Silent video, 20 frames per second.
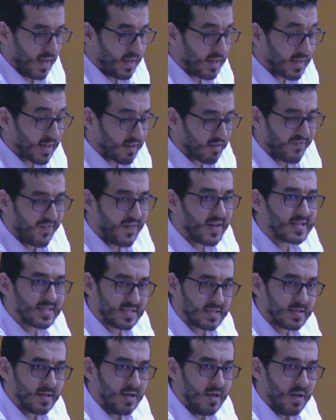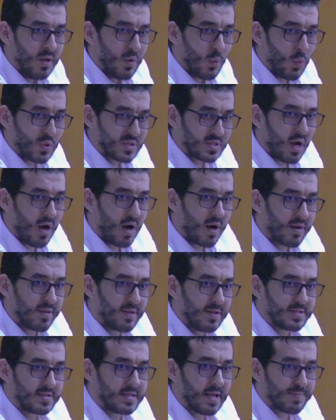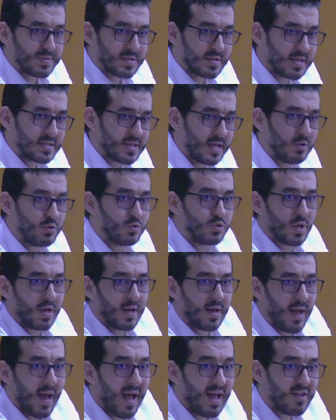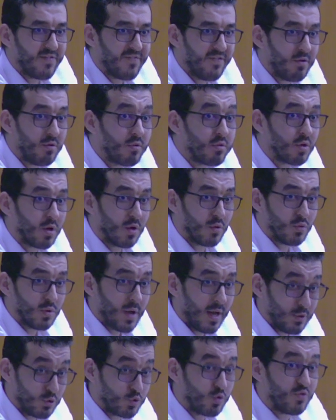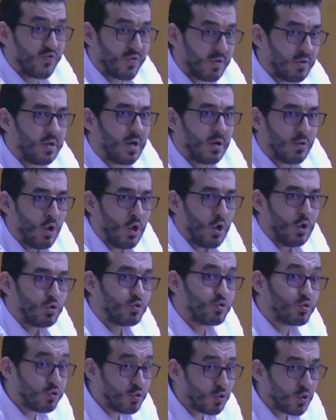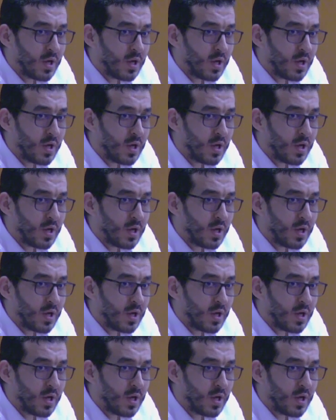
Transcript: can't fix what are the steps that I should follow to